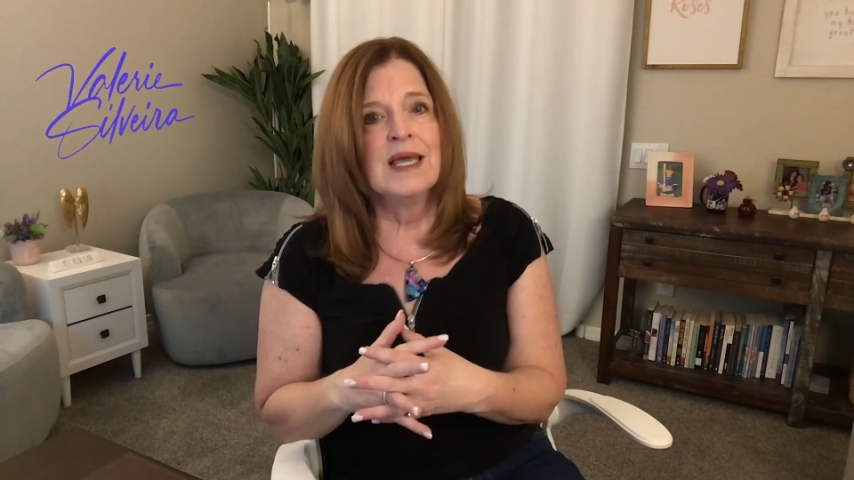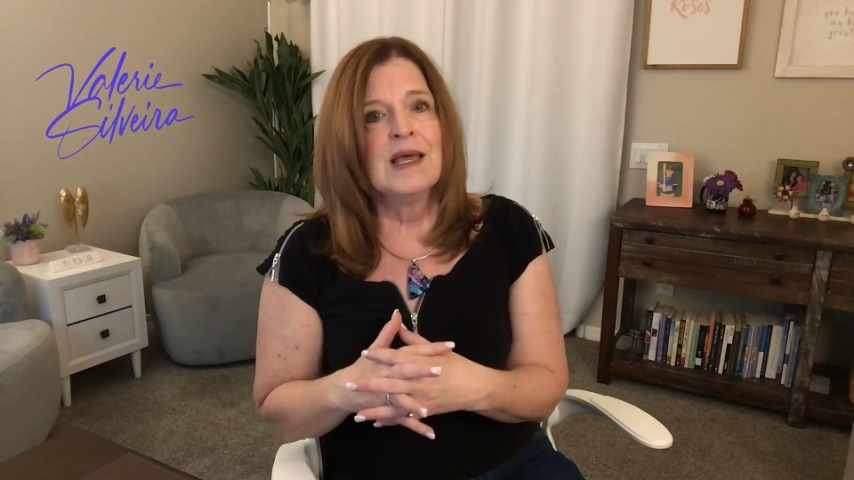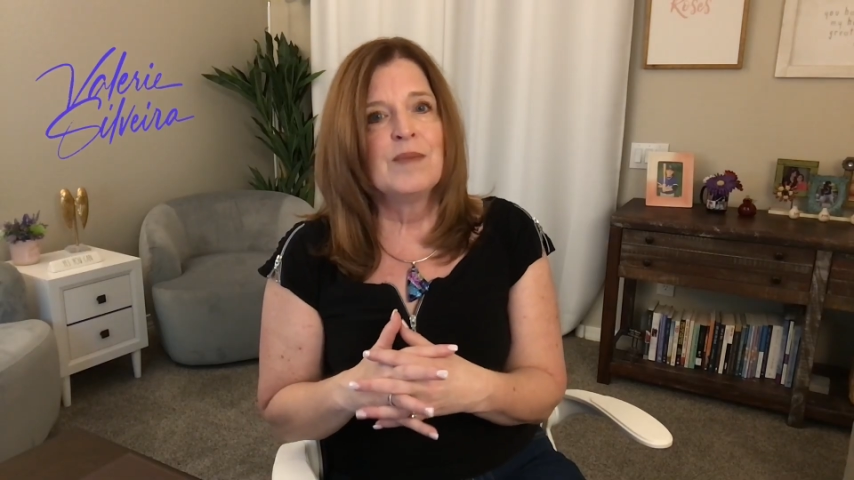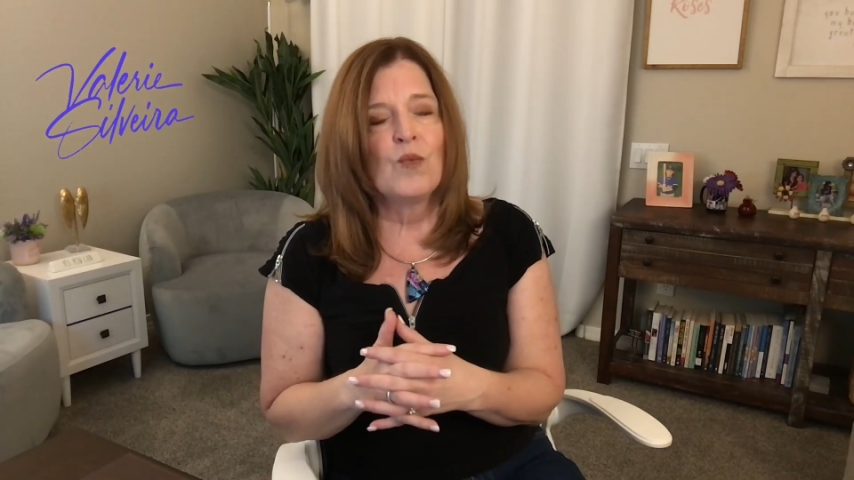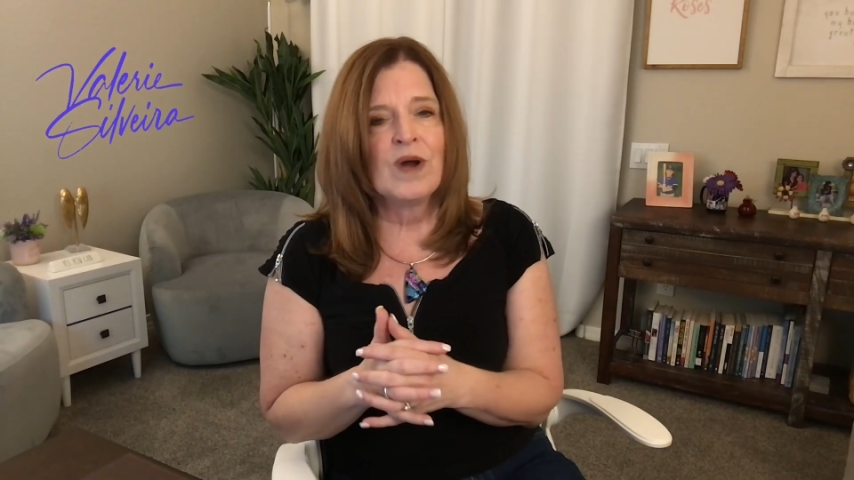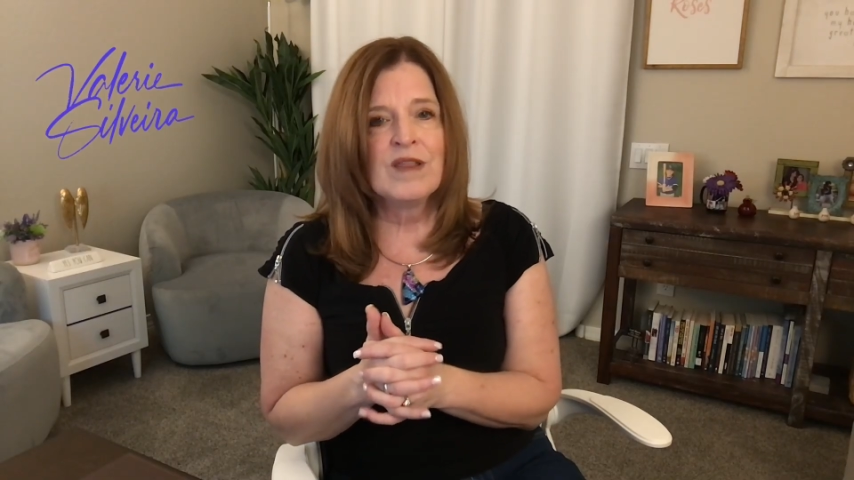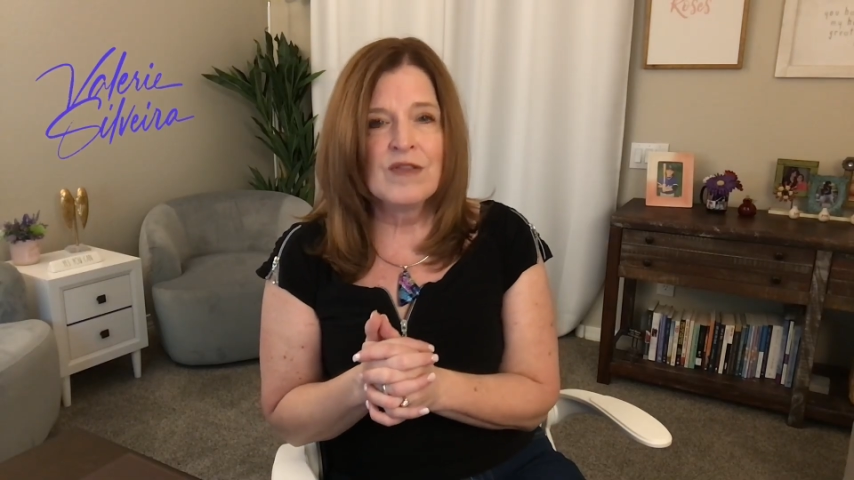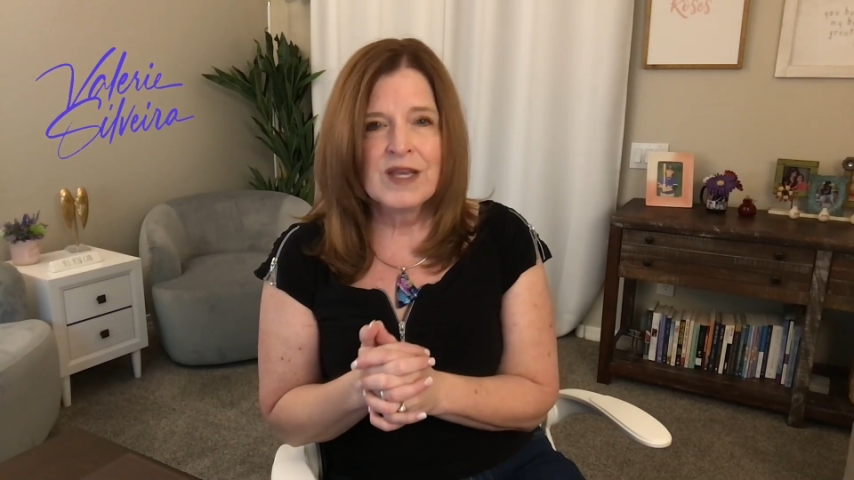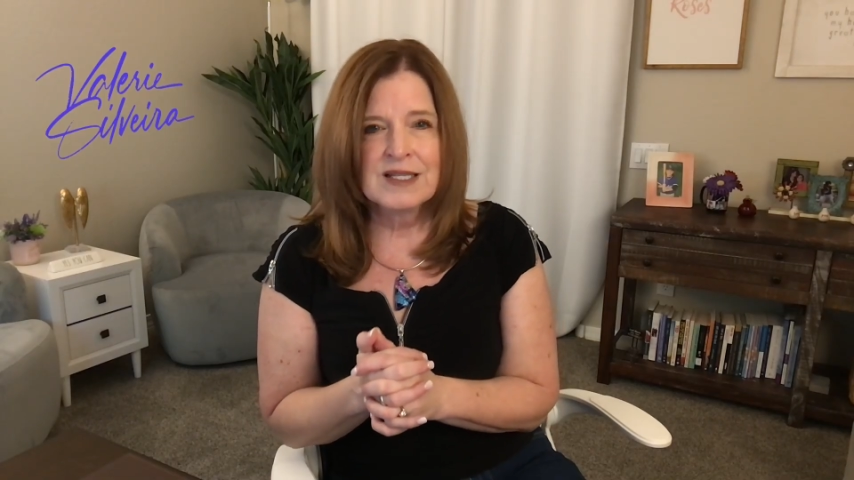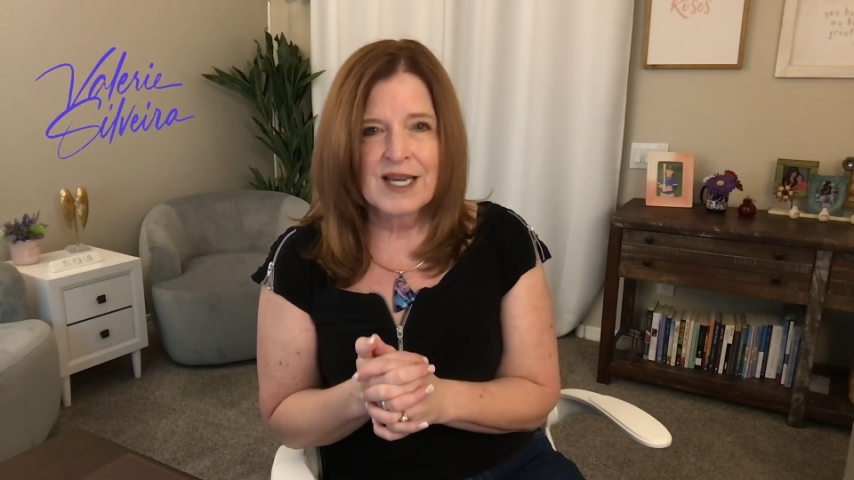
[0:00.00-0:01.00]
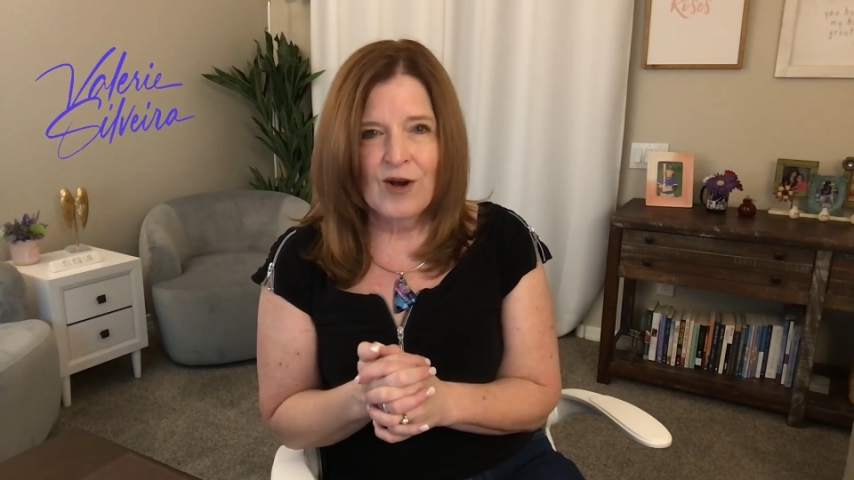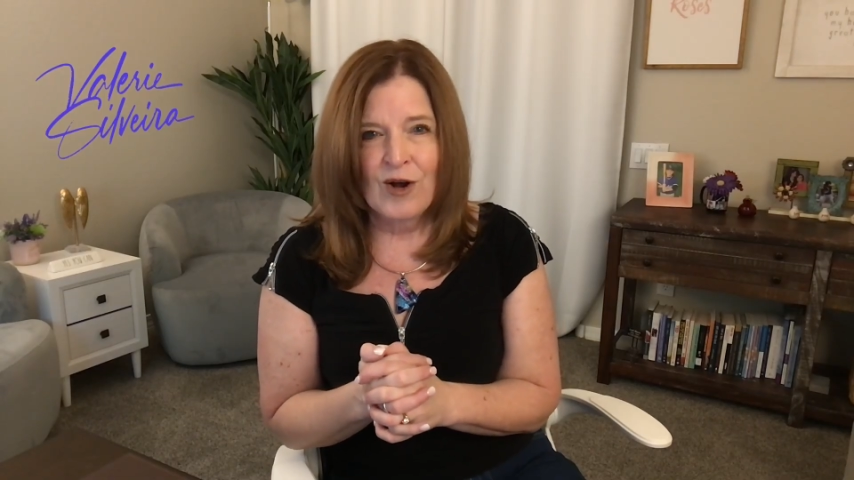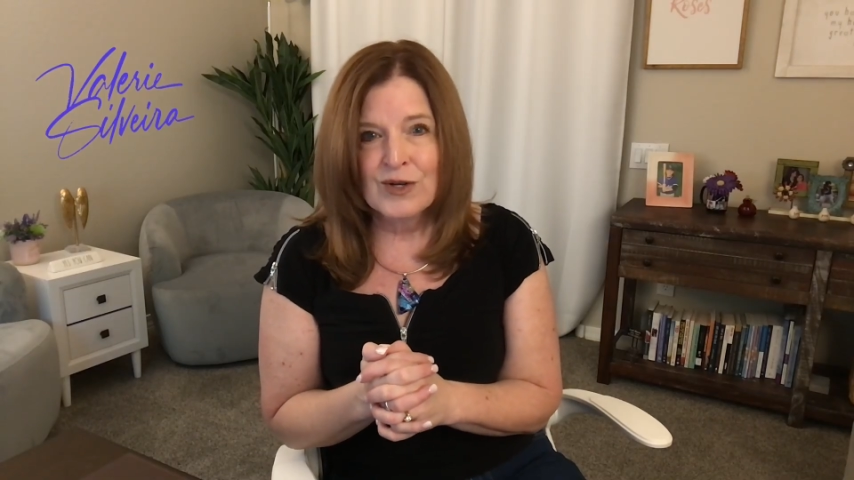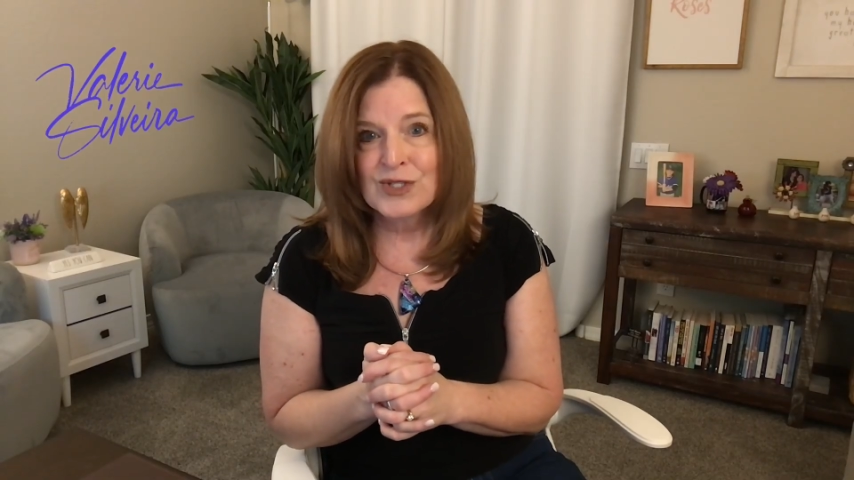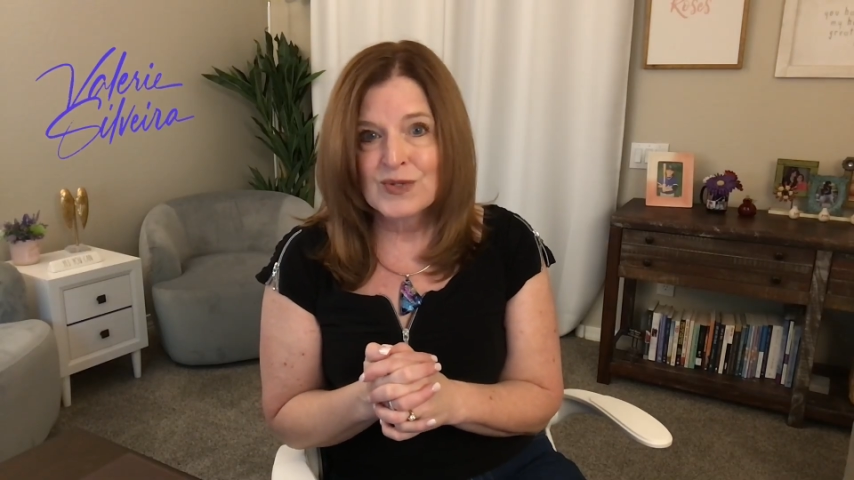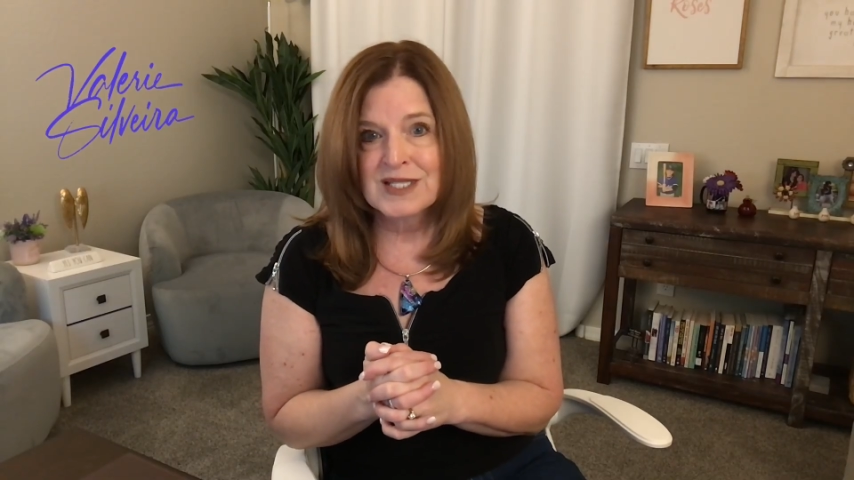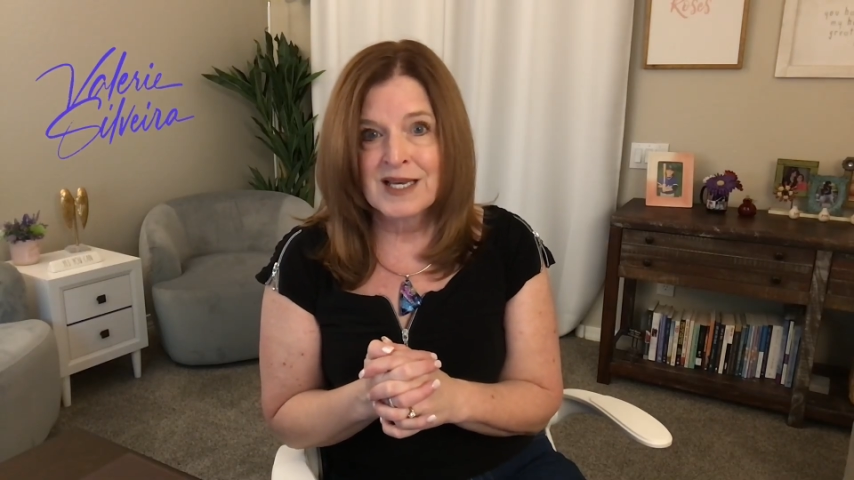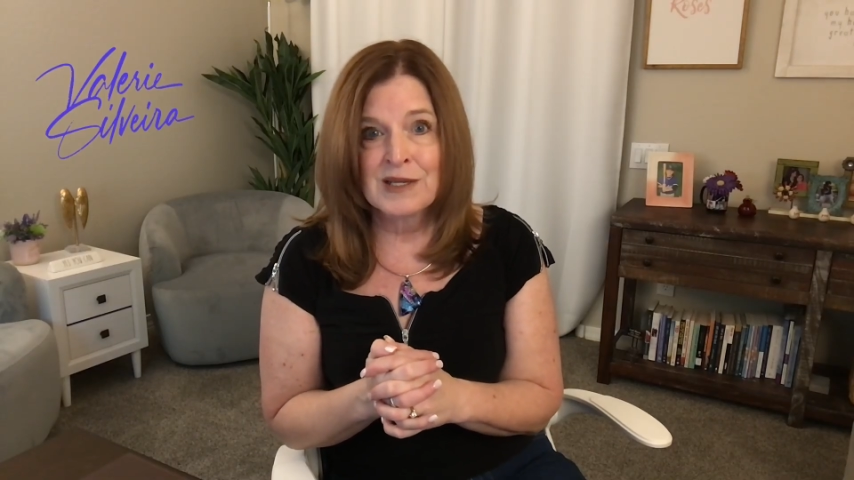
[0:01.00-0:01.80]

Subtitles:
But one of the things I also said